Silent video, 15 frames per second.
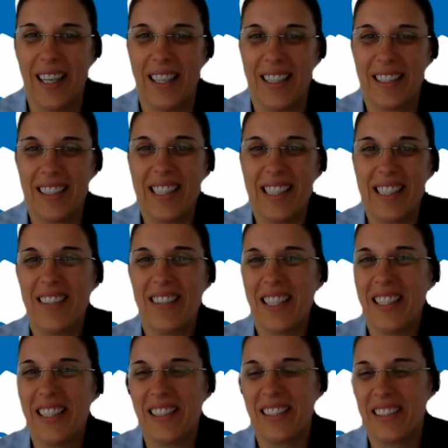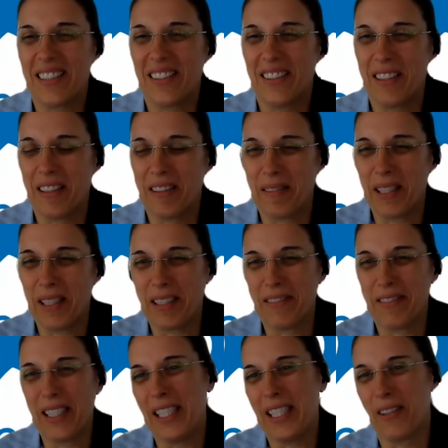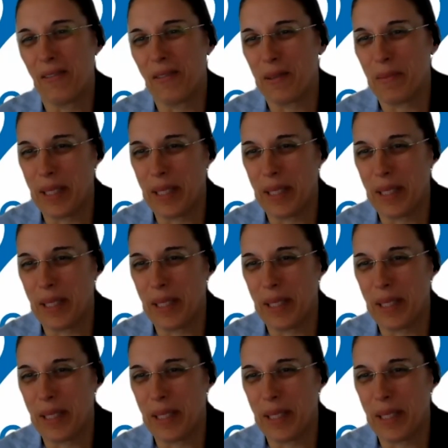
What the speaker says: And these questions really always